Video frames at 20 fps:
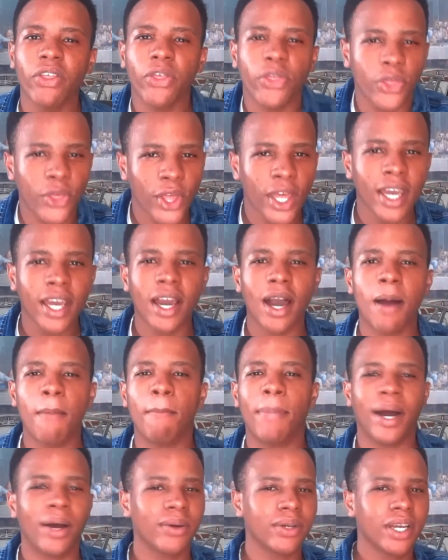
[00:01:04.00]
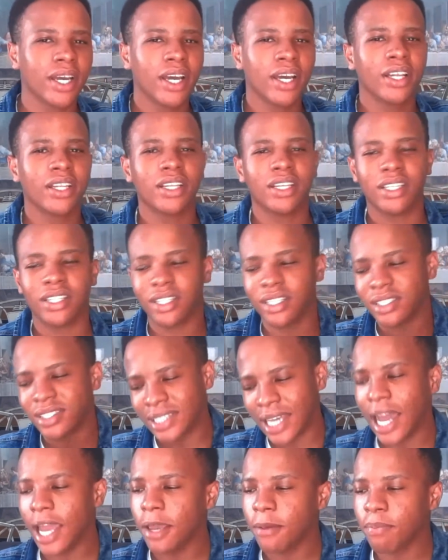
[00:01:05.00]
thing about
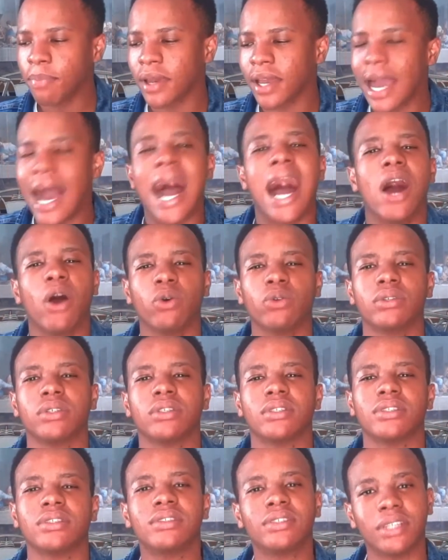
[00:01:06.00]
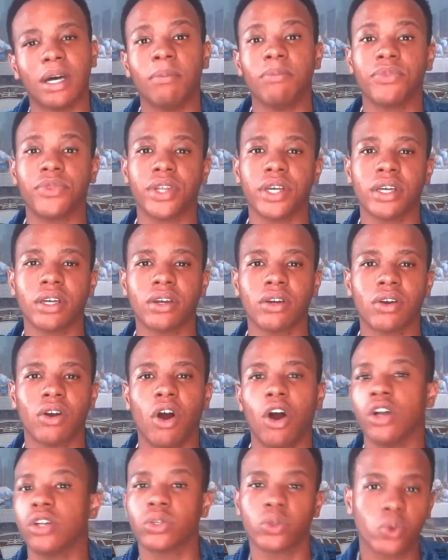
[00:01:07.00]
typing out something
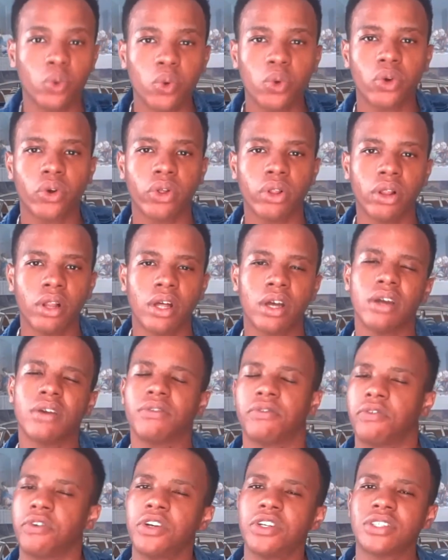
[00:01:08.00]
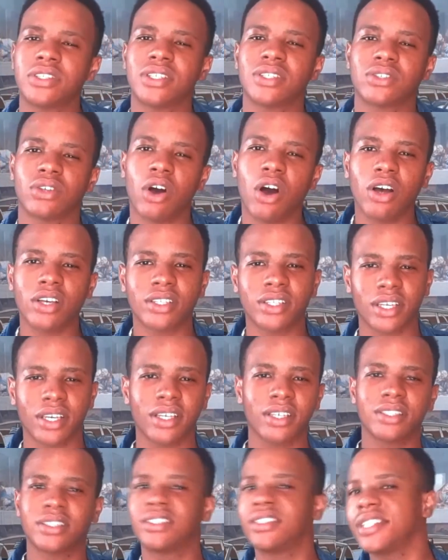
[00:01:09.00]
on Google versus
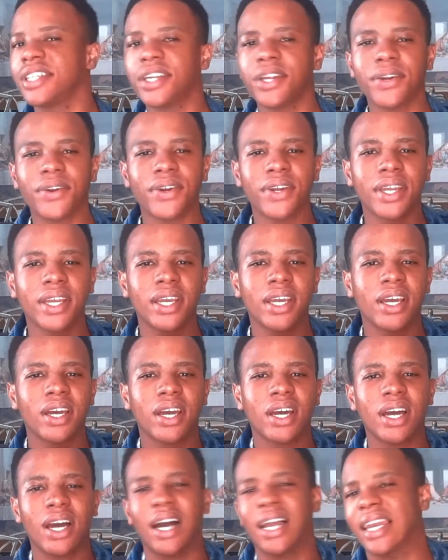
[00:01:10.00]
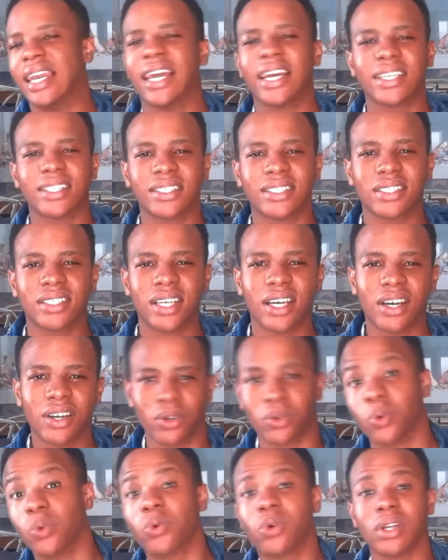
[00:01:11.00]
asking Siri, Alexa,
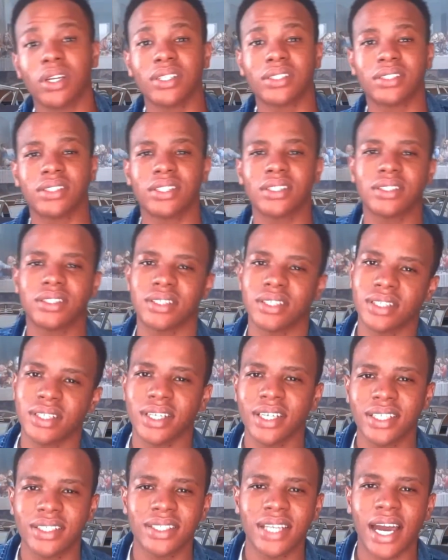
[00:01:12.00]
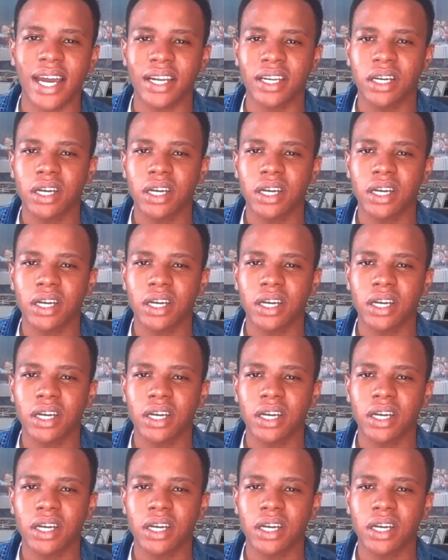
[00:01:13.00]
Google Assistant is that